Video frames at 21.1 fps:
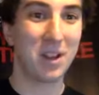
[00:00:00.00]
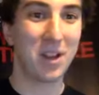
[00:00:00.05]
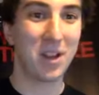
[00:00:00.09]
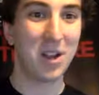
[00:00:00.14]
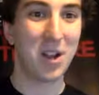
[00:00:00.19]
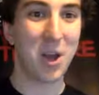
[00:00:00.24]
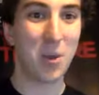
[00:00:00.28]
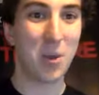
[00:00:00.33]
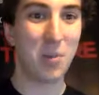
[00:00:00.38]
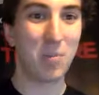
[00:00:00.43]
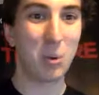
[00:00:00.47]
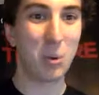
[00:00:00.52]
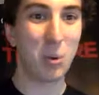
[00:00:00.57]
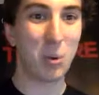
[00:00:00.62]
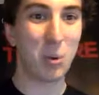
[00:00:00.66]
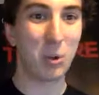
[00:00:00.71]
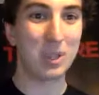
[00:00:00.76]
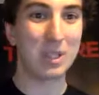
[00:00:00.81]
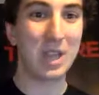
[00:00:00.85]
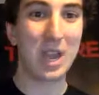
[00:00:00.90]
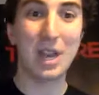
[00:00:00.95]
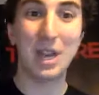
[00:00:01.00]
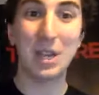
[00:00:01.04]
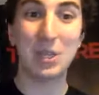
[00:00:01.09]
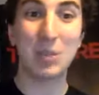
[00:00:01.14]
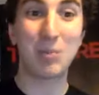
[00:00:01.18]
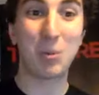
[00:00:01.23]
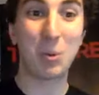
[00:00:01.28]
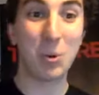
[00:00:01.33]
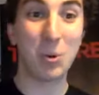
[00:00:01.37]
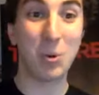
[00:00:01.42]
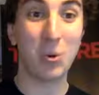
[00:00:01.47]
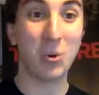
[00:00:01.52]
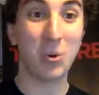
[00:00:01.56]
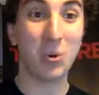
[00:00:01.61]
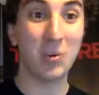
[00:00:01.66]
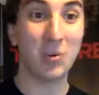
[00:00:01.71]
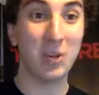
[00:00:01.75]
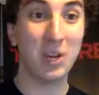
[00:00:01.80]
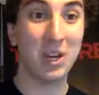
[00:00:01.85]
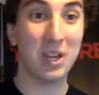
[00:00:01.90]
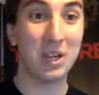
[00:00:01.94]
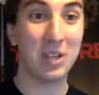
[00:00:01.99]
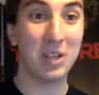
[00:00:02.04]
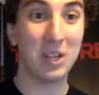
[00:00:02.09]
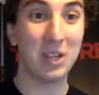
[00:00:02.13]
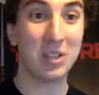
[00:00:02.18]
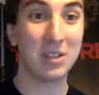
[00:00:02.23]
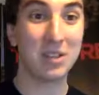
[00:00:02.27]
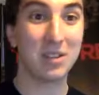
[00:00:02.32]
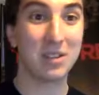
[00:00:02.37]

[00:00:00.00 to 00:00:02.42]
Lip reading: Another ball. Tennis ball. Really good.